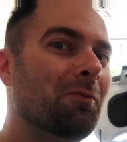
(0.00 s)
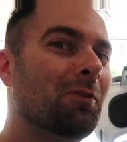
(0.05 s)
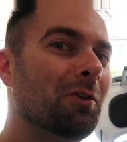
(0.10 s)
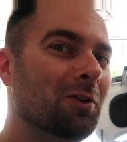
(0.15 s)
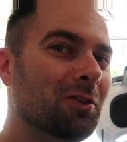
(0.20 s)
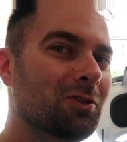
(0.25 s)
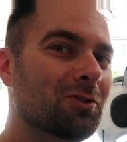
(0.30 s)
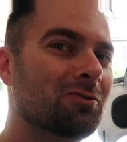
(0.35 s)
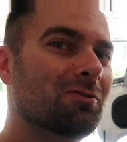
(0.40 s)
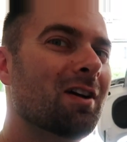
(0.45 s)

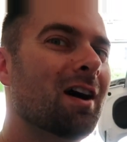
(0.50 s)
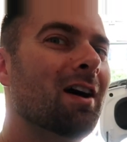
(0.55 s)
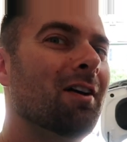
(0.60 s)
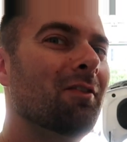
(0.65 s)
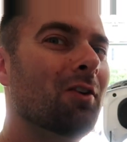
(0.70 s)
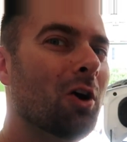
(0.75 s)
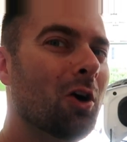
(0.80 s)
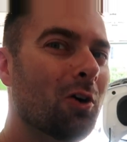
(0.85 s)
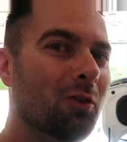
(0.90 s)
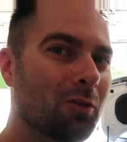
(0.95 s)
first drive,
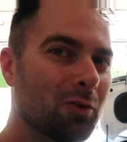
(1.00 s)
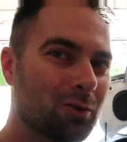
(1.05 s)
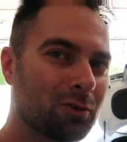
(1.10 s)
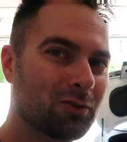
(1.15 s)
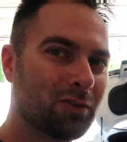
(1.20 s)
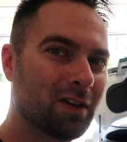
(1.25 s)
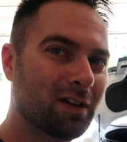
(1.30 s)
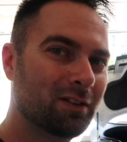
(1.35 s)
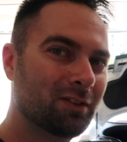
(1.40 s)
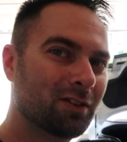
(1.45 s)
all those
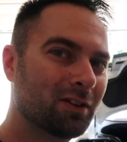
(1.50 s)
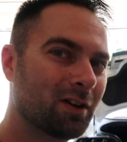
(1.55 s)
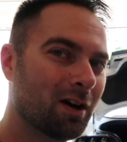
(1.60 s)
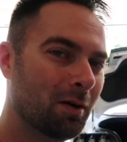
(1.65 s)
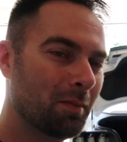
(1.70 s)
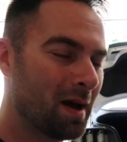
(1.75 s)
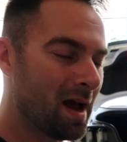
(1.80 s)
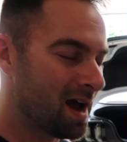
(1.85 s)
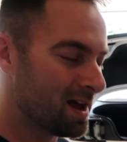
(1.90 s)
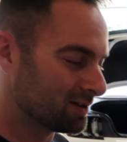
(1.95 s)
things to
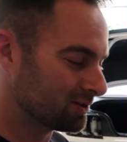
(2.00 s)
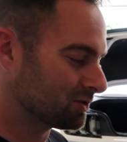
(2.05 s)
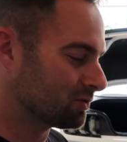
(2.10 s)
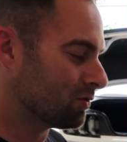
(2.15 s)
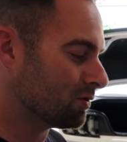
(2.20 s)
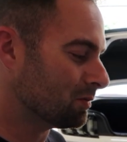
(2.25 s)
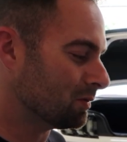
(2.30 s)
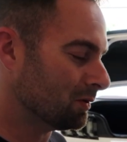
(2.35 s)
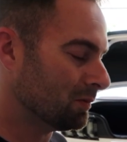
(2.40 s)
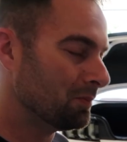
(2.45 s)
come as
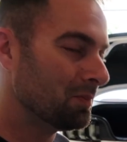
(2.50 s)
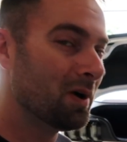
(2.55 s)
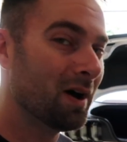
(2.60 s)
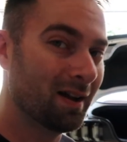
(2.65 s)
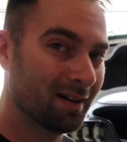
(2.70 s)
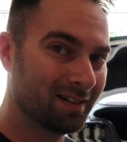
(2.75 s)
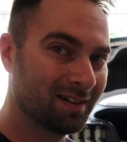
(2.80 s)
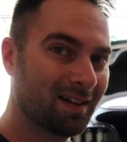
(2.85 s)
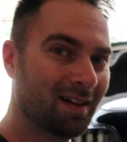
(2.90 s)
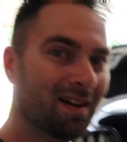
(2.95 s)
normal.
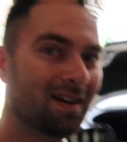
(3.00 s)
But